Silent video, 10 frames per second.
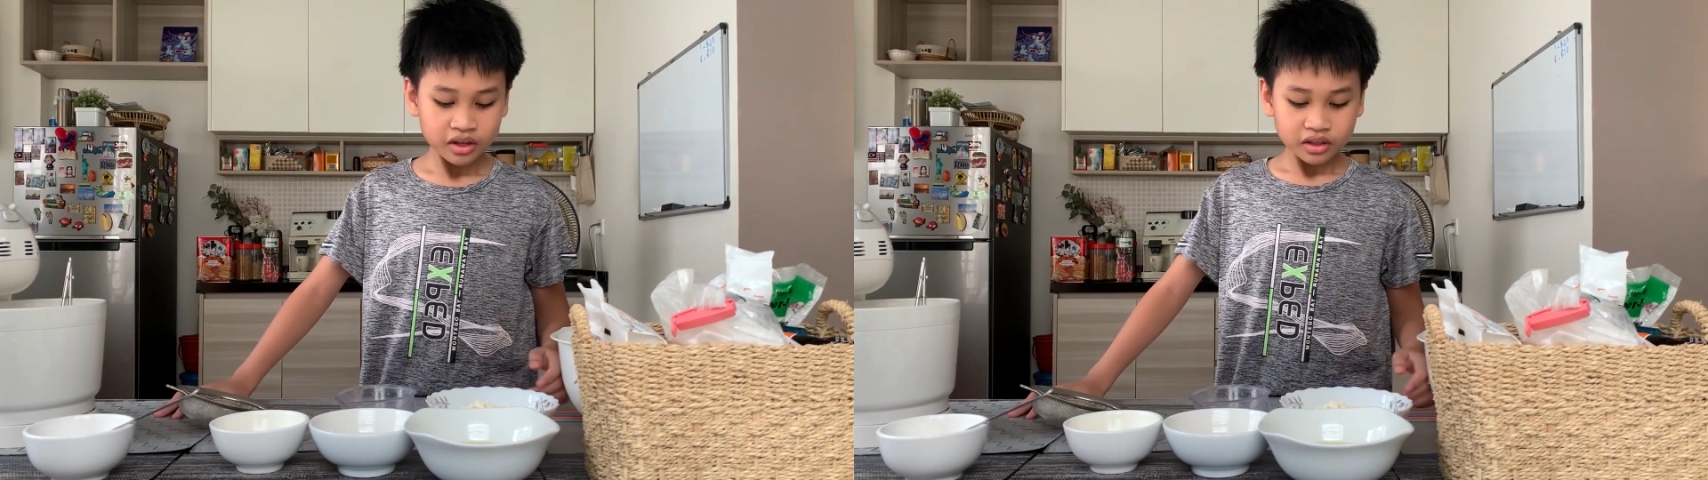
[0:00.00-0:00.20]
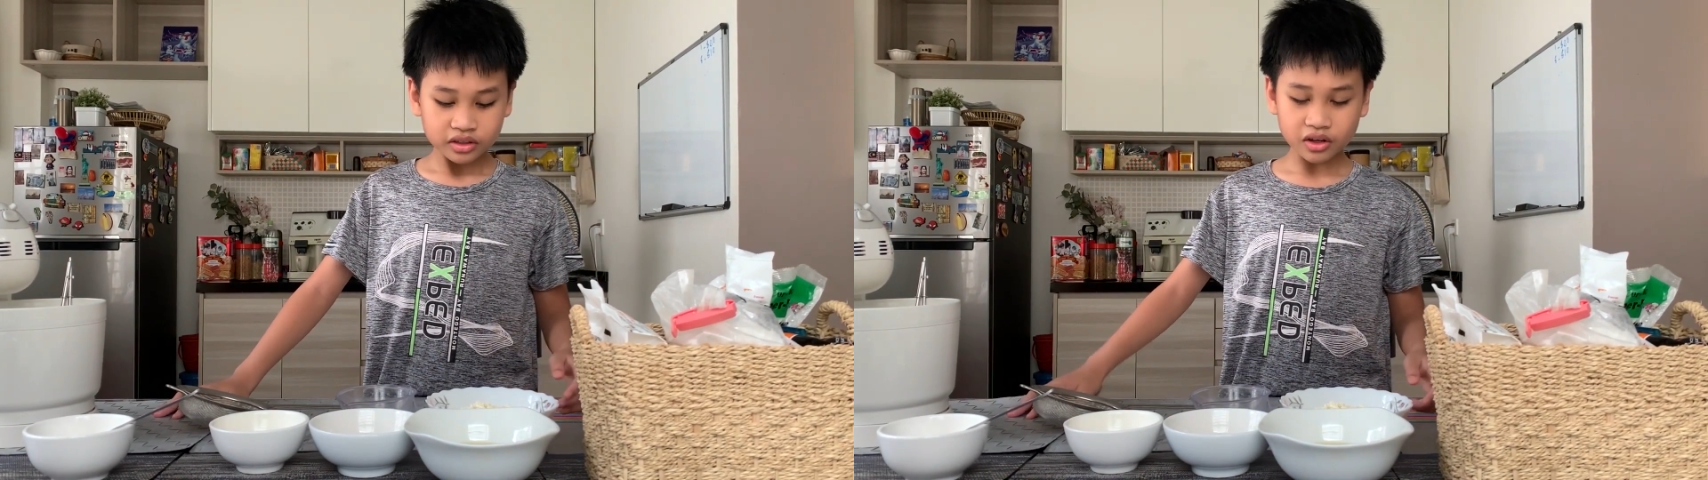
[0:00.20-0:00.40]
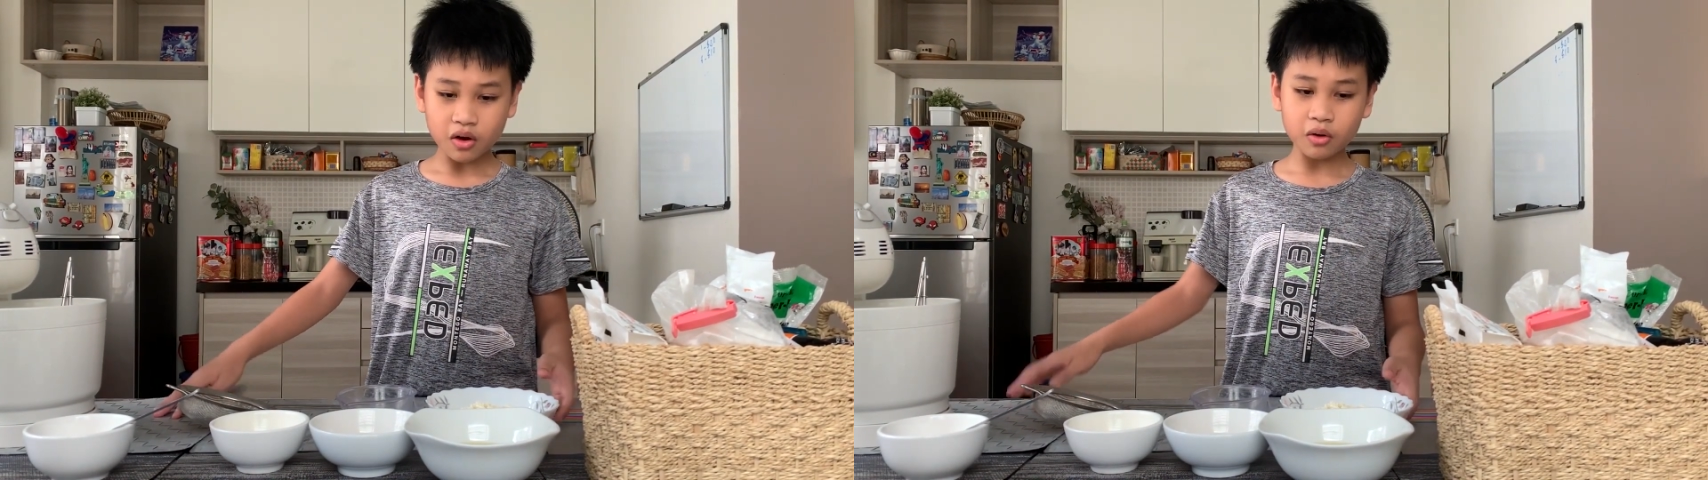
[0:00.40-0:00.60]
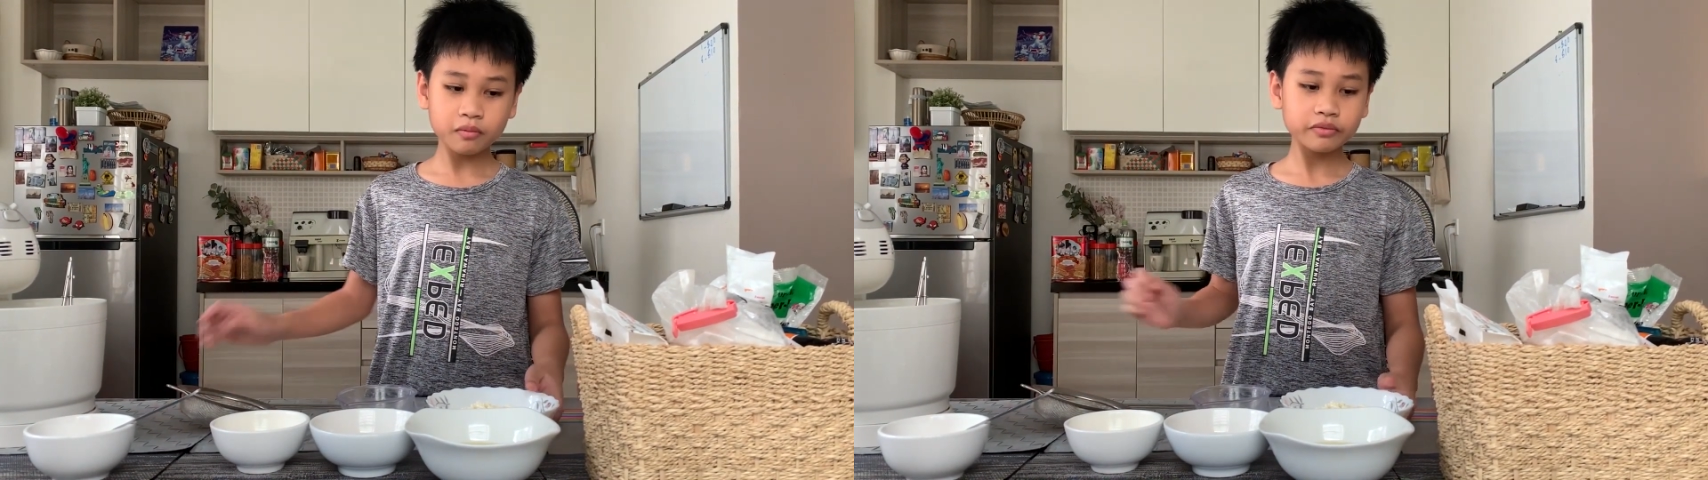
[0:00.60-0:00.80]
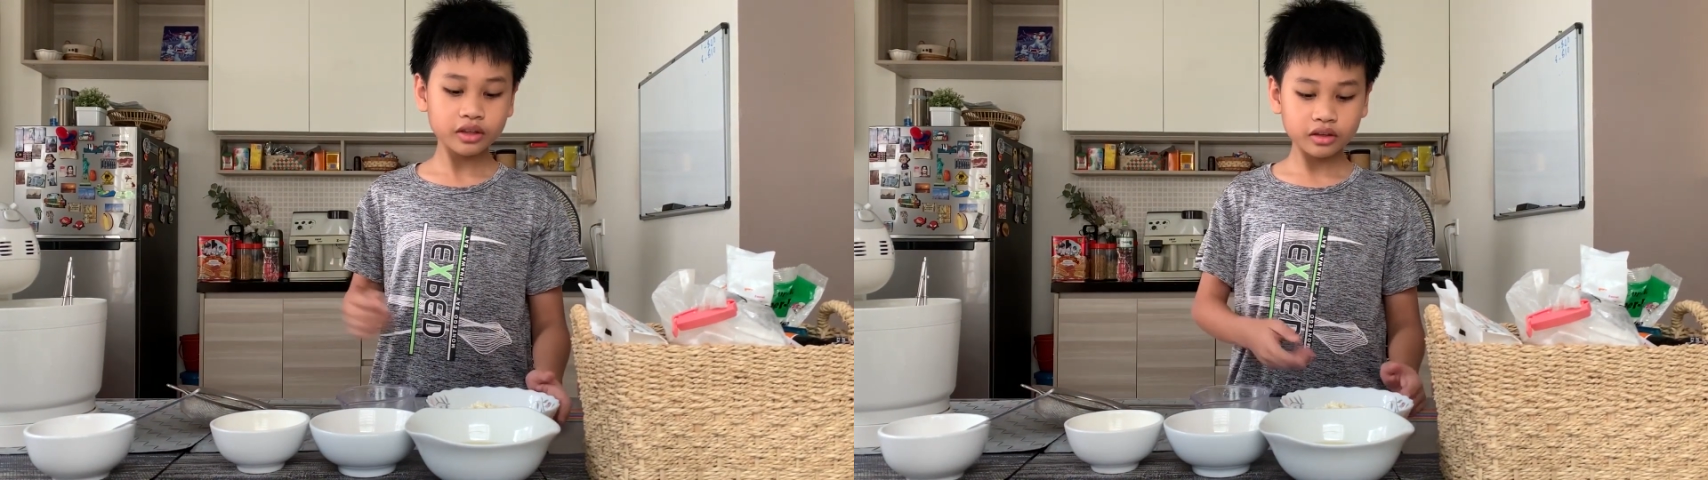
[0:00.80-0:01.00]
So
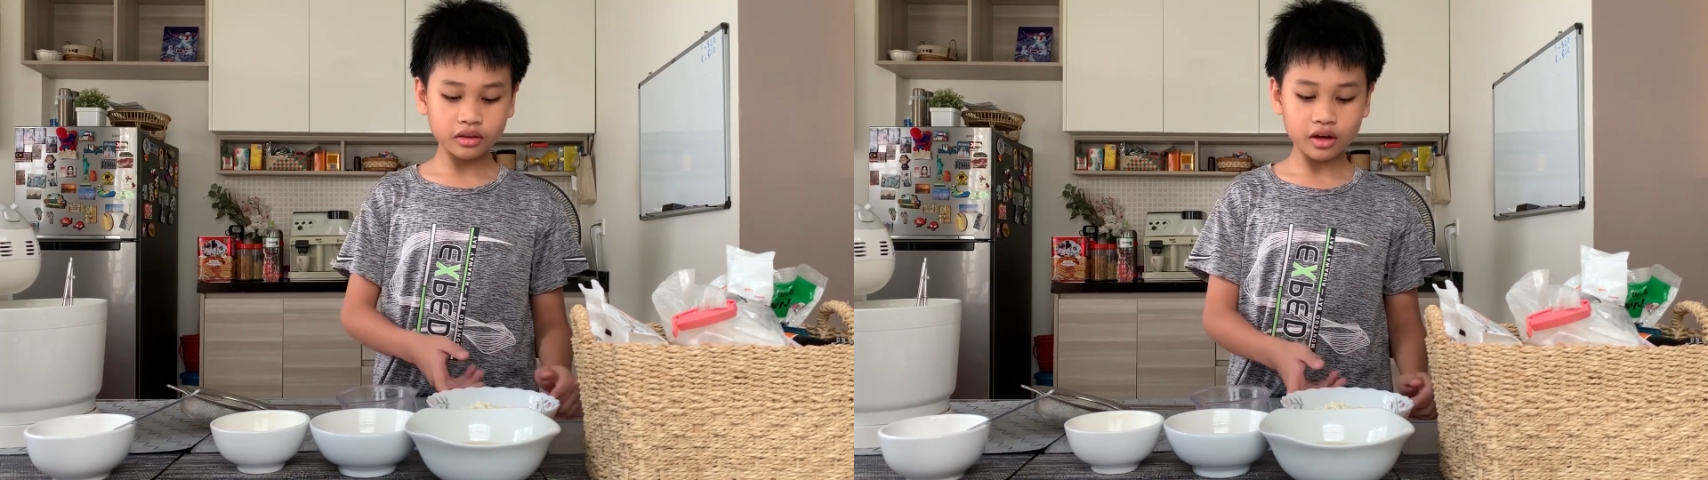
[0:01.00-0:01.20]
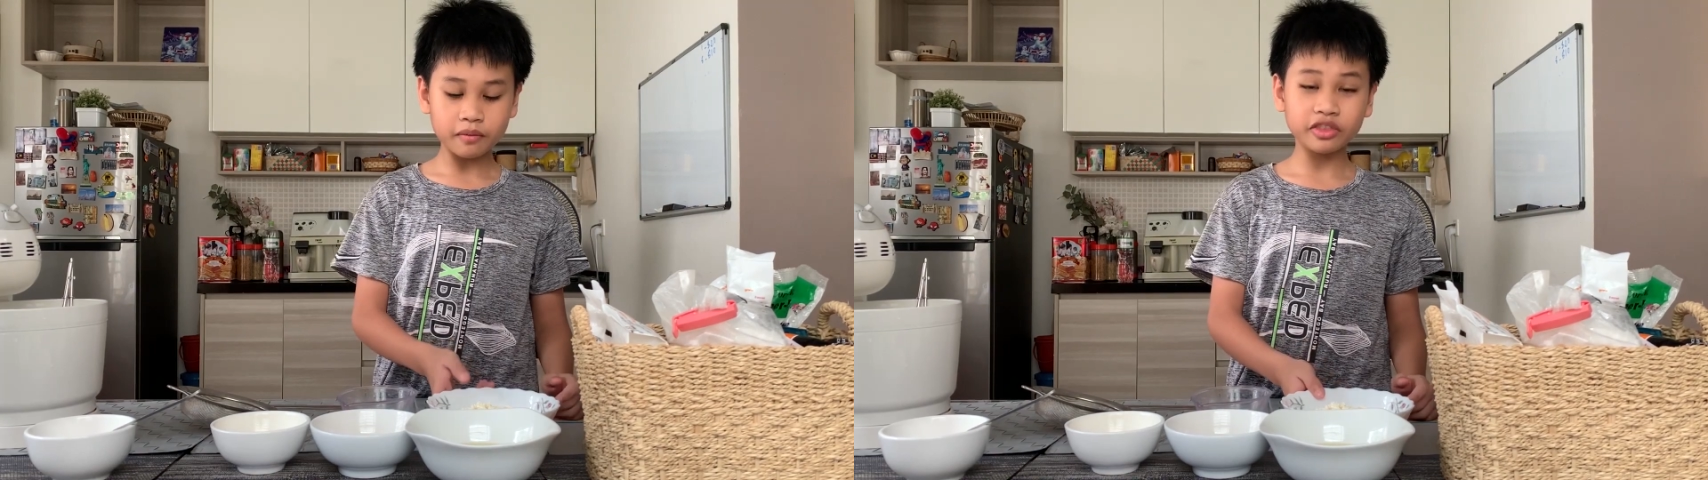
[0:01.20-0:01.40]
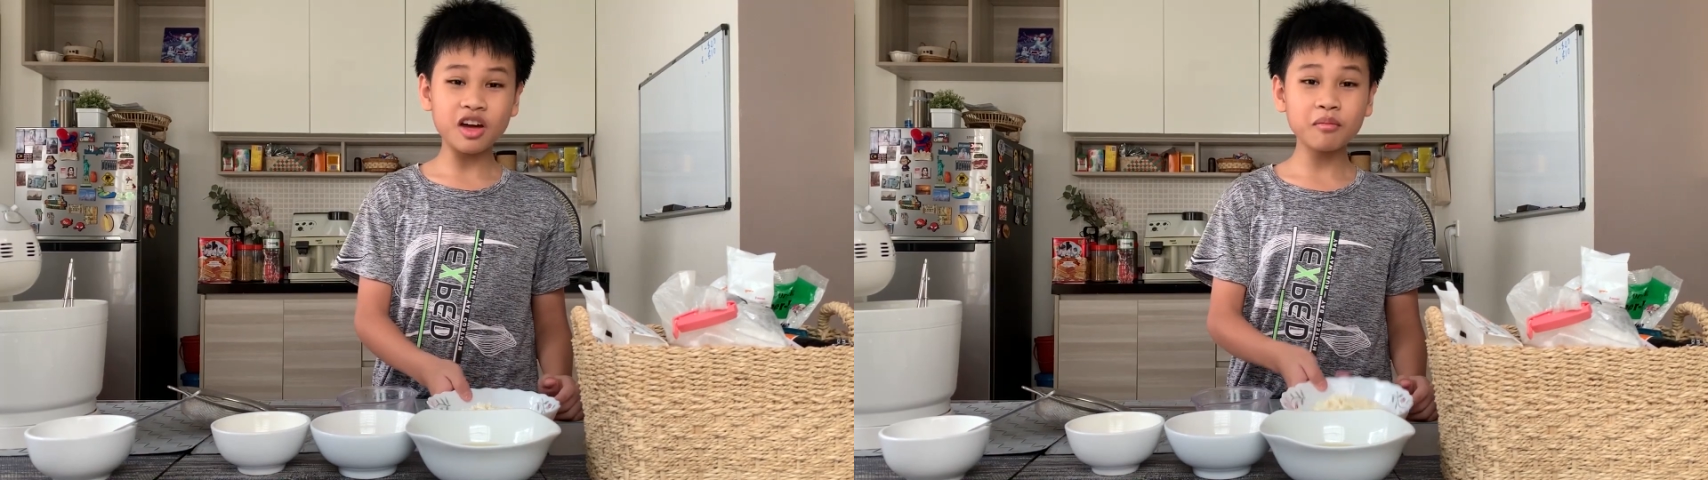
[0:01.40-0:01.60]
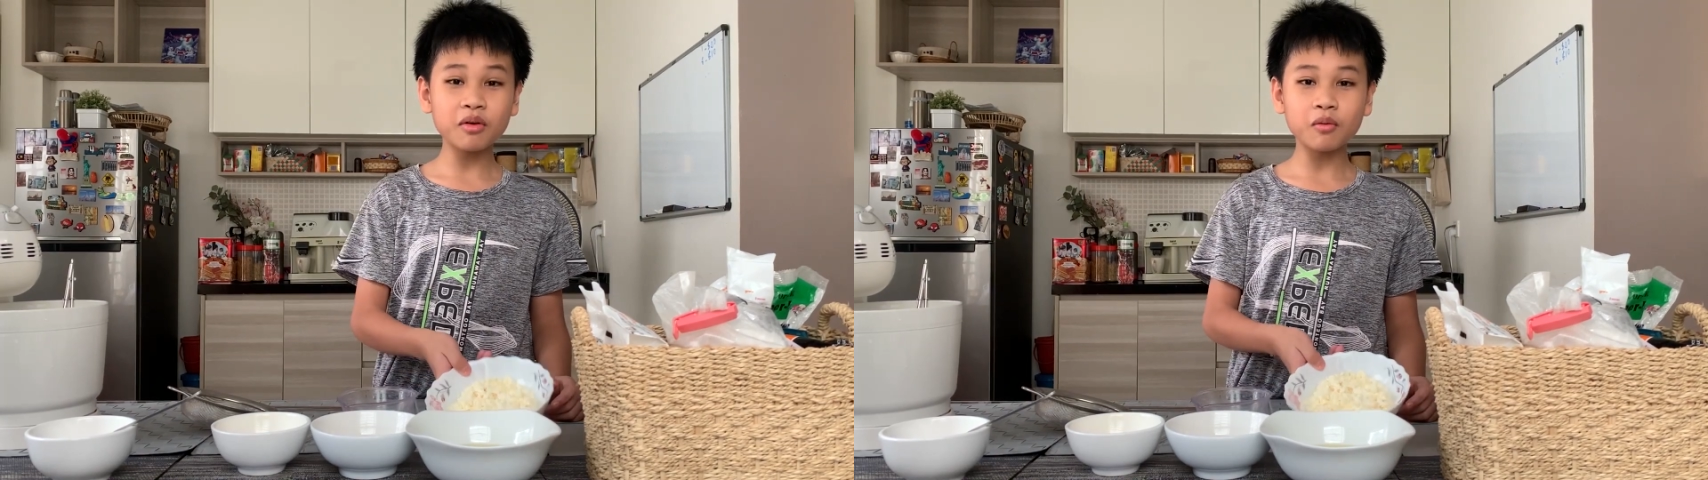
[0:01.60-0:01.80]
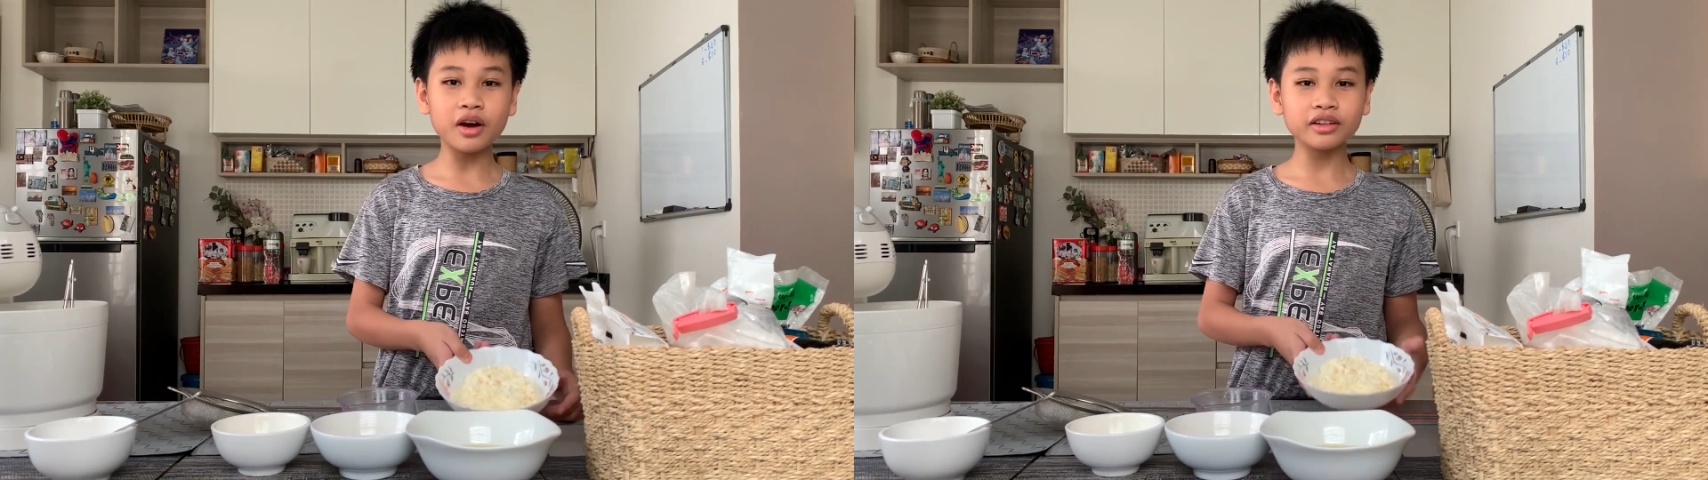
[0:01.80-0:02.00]
the number
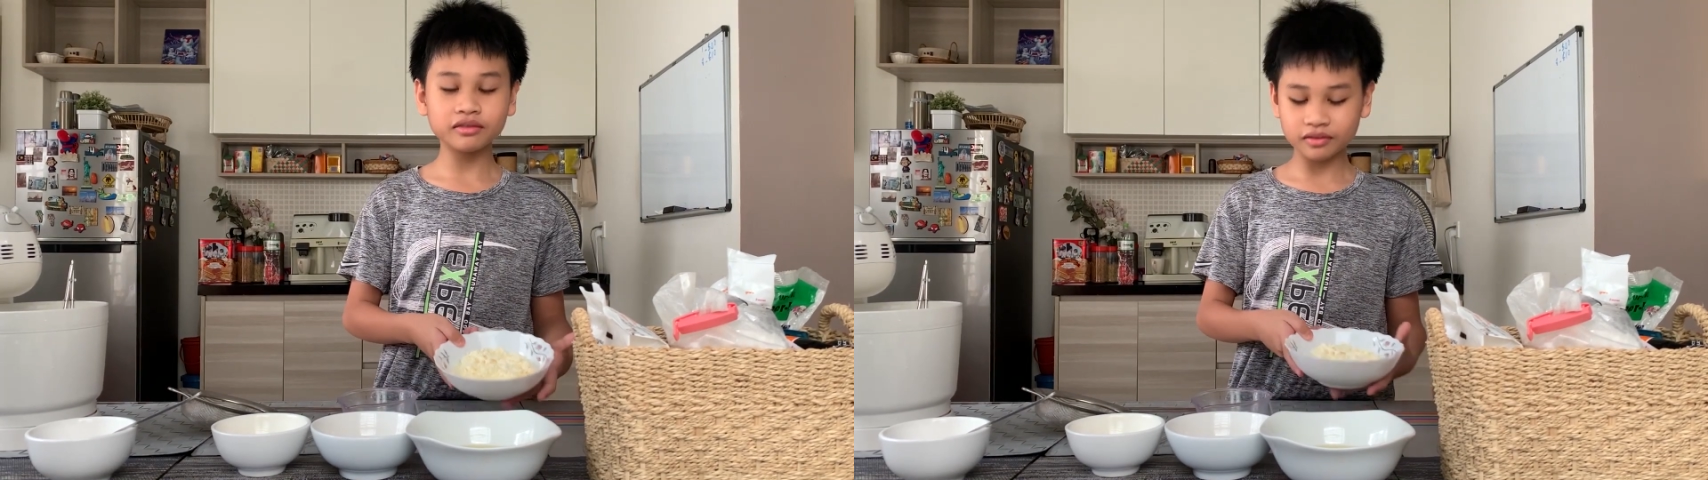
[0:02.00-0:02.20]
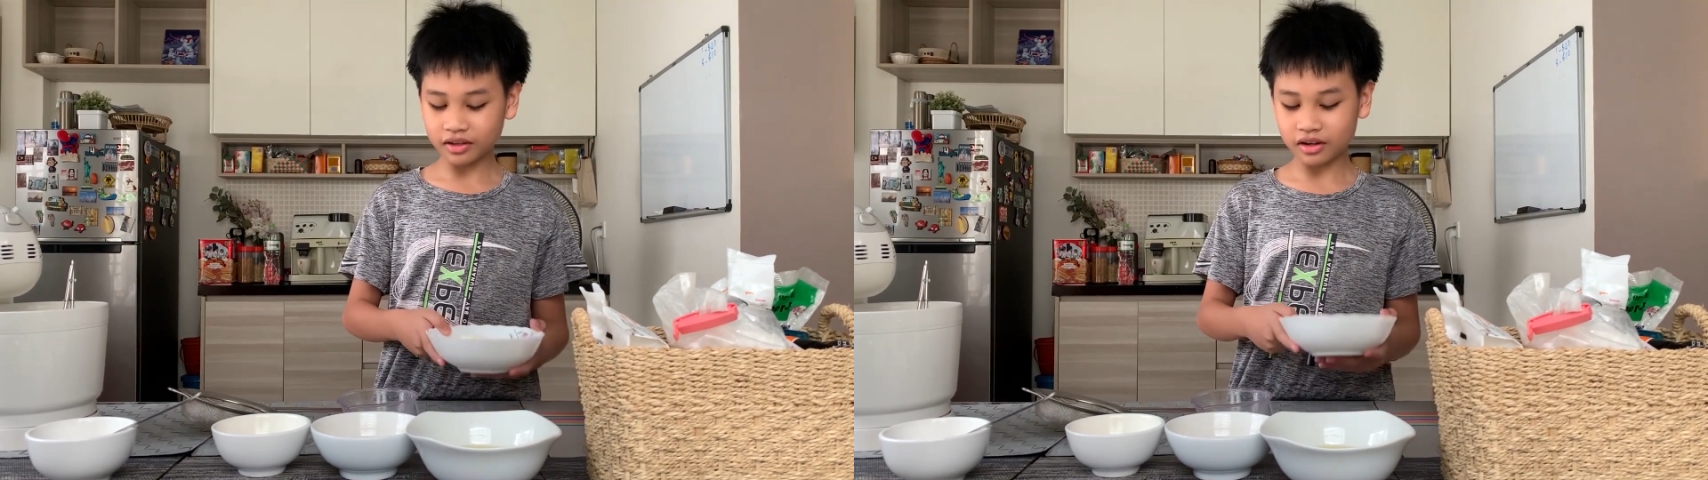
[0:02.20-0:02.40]
one